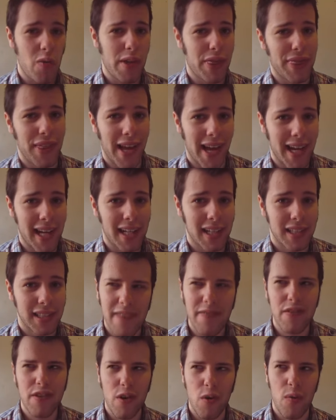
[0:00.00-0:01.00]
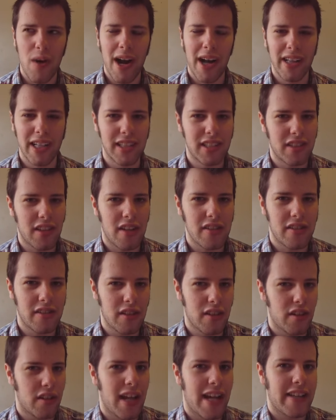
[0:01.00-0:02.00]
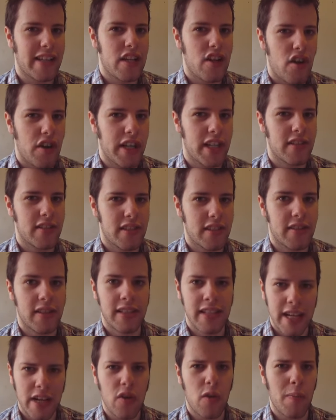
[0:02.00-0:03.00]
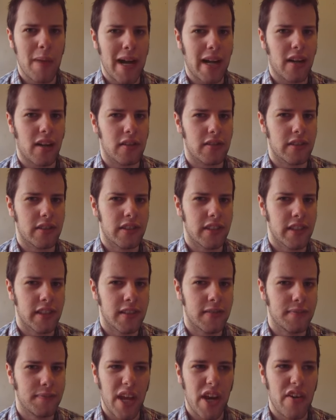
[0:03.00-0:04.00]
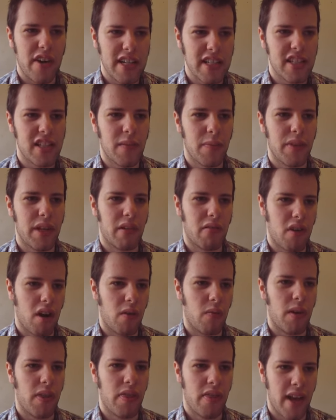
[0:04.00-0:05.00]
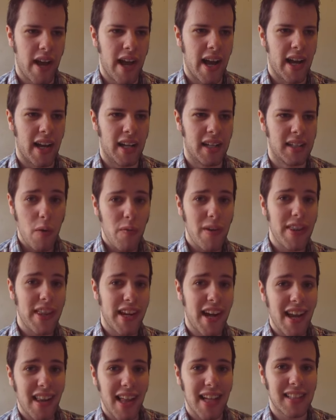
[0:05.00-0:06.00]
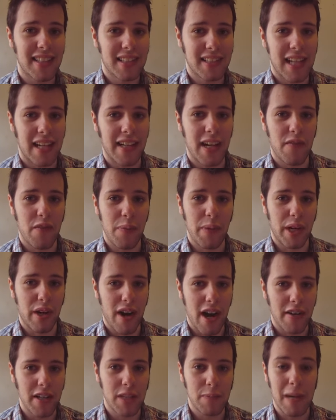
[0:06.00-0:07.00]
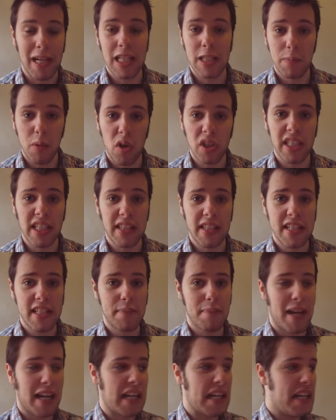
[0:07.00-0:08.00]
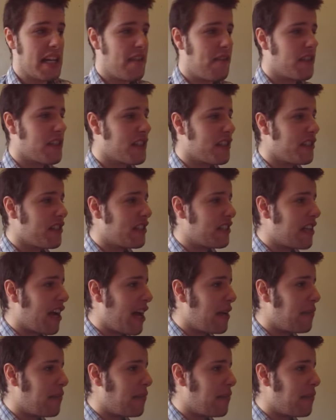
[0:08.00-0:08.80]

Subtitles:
wrong with that, but after a while it starts to look like the audience at a Nickelback concert, and there is something wrong with that. Now, one way that I like to stand out from the crowd is by sporting these magnificent